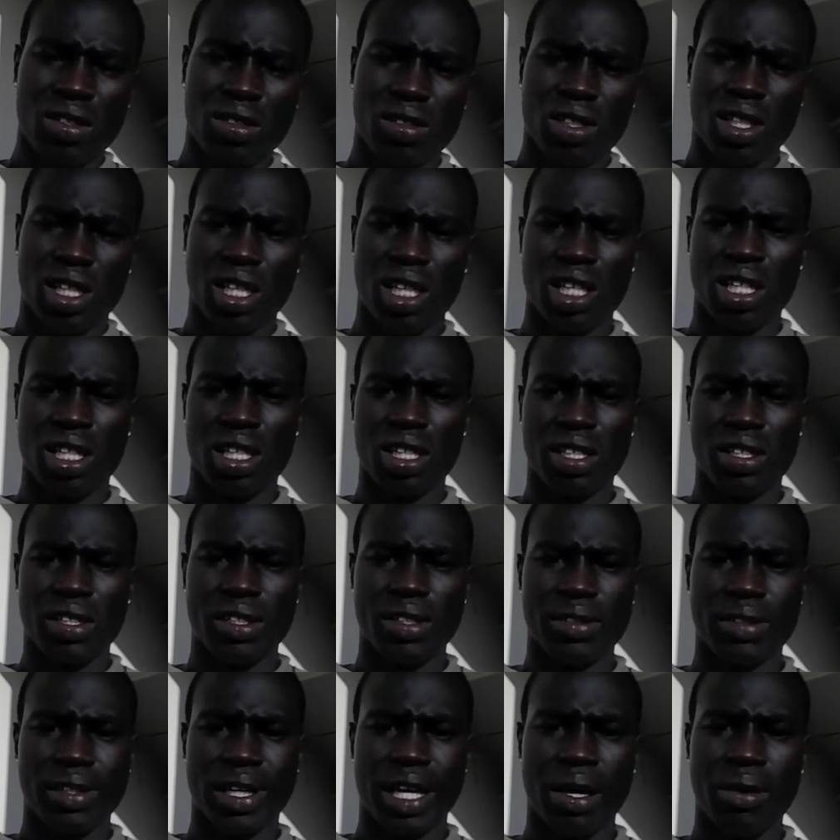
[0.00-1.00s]
uh,
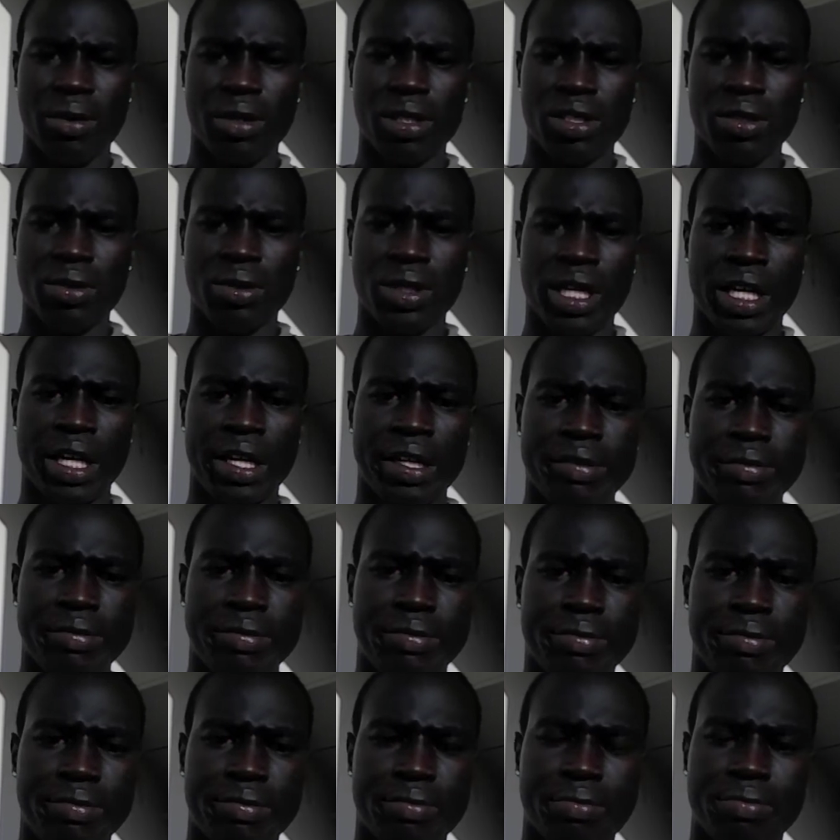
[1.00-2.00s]
I would do that.
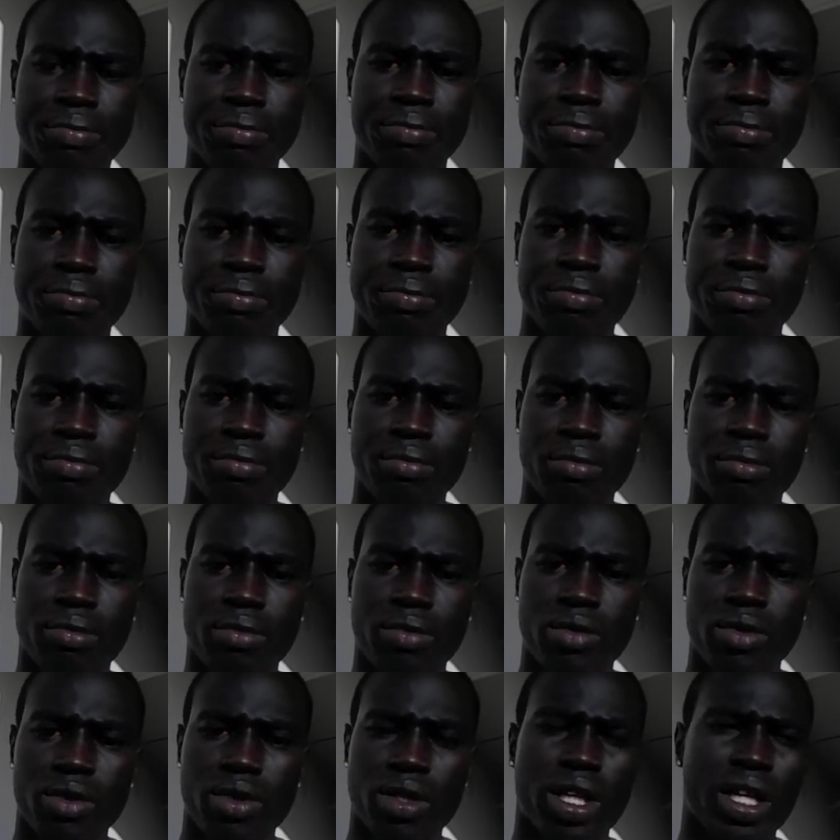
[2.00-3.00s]

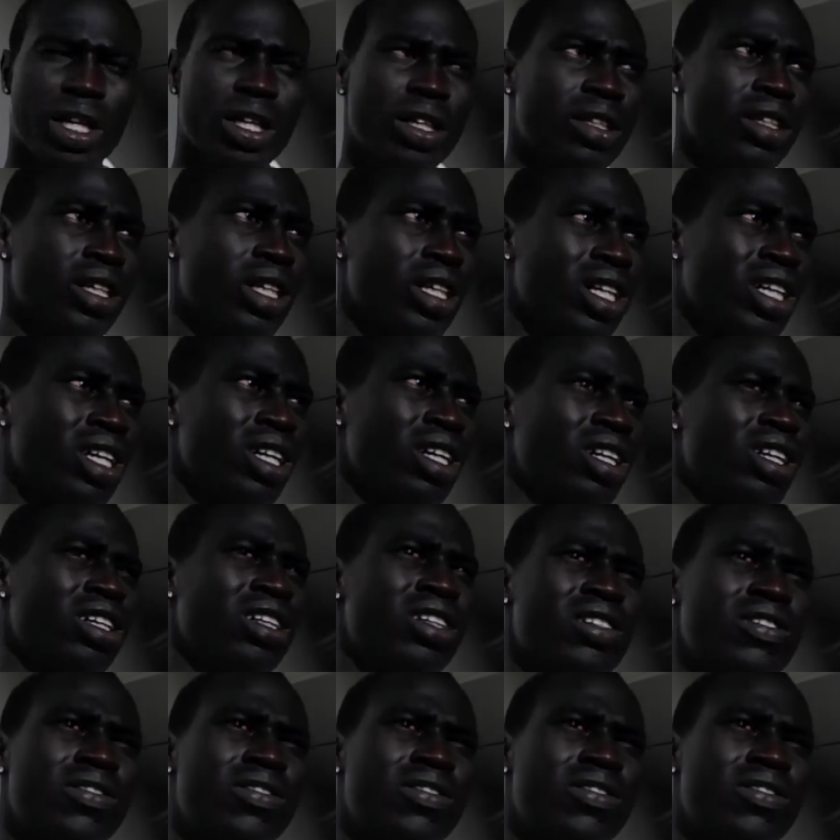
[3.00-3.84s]
And uh,